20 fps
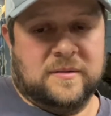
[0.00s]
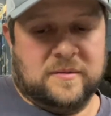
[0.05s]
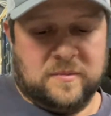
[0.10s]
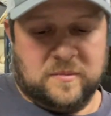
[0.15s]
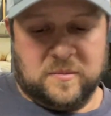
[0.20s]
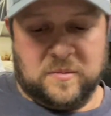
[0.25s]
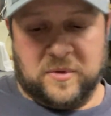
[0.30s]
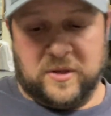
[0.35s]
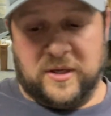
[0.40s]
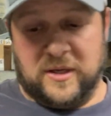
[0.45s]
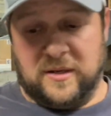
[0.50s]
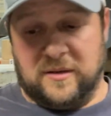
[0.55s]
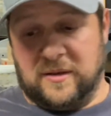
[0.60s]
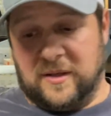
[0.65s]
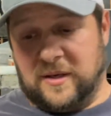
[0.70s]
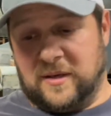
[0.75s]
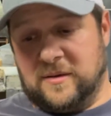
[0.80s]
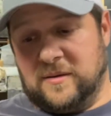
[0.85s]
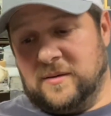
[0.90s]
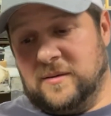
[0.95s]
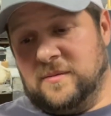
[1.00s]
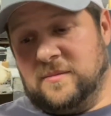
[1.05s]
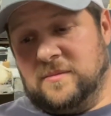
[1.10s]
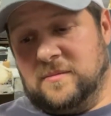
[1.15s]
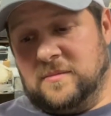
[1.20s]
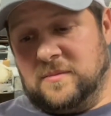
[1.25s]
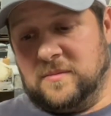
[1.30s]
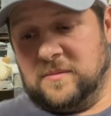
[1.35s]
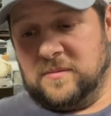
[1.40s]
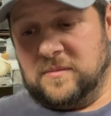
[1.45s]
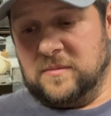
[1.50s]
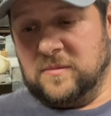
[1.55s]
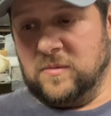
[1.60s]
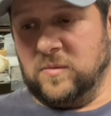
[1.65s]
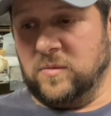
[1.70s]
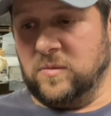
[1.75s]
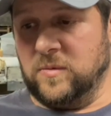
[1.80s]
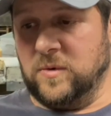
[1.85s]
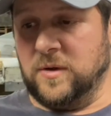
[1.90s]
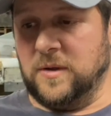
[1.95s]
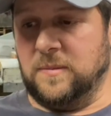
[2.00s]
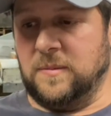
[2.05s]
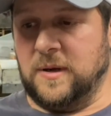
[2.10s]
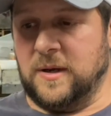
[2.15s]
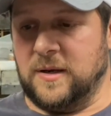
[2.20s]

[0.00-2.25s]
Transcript: bled like really bad.